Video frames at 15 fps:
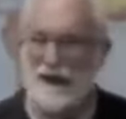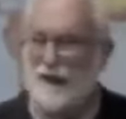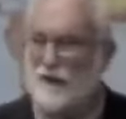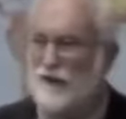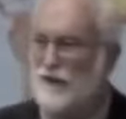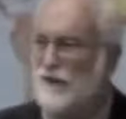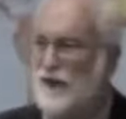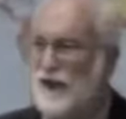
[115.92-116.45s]

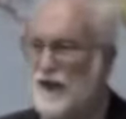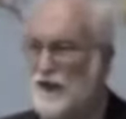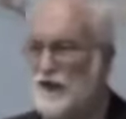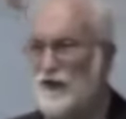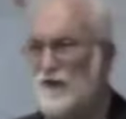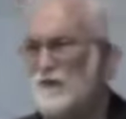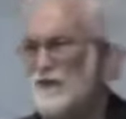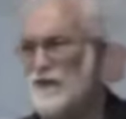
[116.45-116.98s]
into
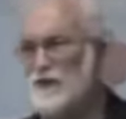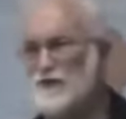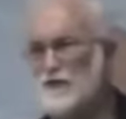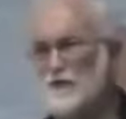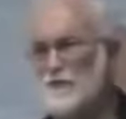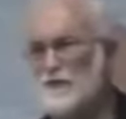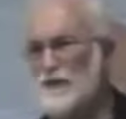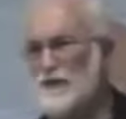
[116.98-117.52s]
relation with the
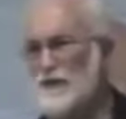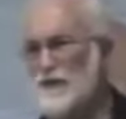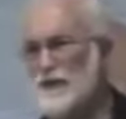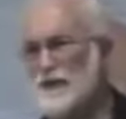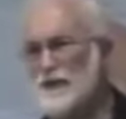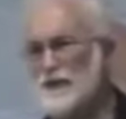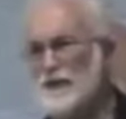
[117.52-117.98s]
scriptures.